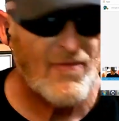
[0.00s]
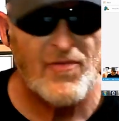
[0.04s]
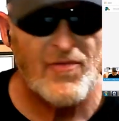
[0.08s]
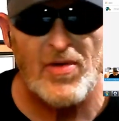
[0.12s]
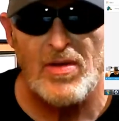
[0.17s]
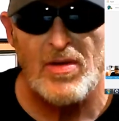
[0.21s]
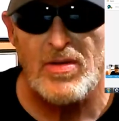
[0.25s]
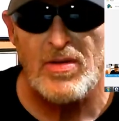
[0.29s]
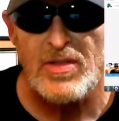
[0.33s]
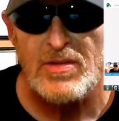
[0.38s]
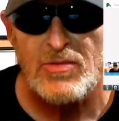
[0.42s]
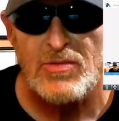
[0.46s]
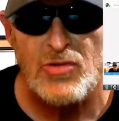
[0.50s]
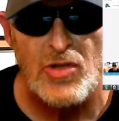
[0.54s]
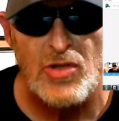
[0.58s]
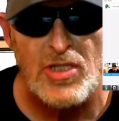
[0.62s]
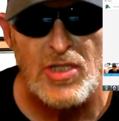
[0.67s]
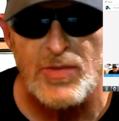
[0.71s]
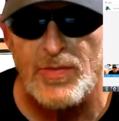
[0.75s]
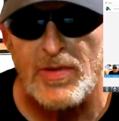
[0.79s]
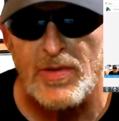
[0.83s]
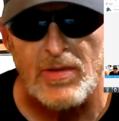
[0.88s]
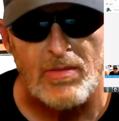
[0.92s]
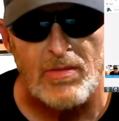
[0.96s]
feelings. Trust
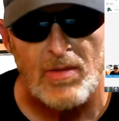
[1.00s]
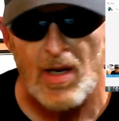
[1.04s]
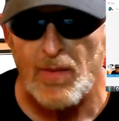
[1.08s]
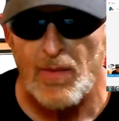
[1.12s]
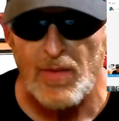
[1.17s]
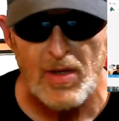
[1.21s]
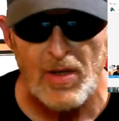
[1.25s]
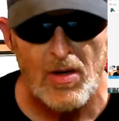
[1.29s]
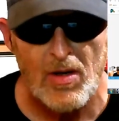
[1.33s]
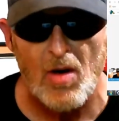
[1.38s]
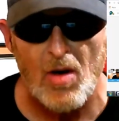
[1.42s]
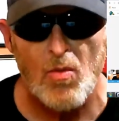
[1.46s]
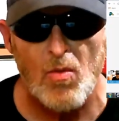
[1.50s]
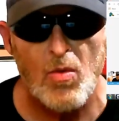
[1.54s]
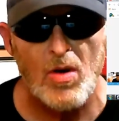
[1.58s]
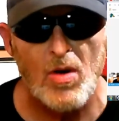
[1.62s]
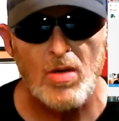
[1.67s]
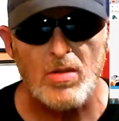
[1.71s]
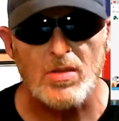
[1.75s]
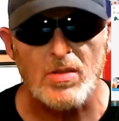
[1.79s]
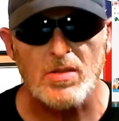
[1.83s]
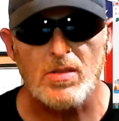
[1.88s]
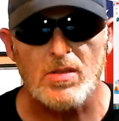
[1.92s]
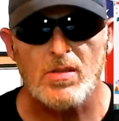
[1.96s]
me, I've been called
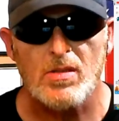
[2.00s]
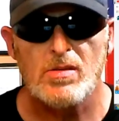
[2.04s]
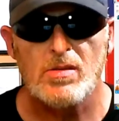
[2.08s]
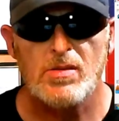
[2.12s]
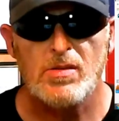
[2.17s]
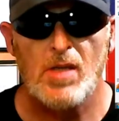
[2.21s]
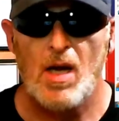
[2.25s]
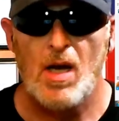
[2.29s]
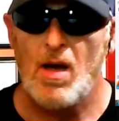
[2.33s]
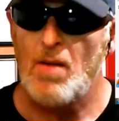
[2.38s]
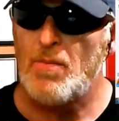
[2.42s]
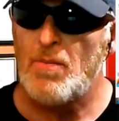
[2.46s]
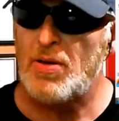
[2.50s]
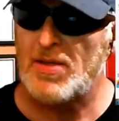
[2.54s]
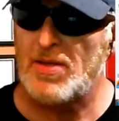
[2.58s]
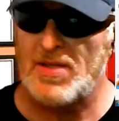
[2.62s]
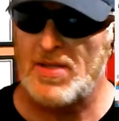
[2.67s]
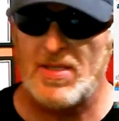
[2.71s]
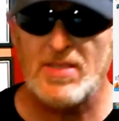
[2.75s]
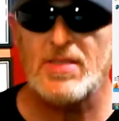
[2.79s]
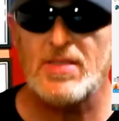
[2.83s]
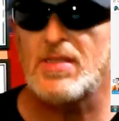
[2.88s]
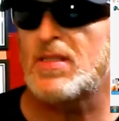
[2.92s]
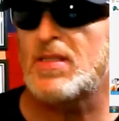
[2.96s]
worse. But this is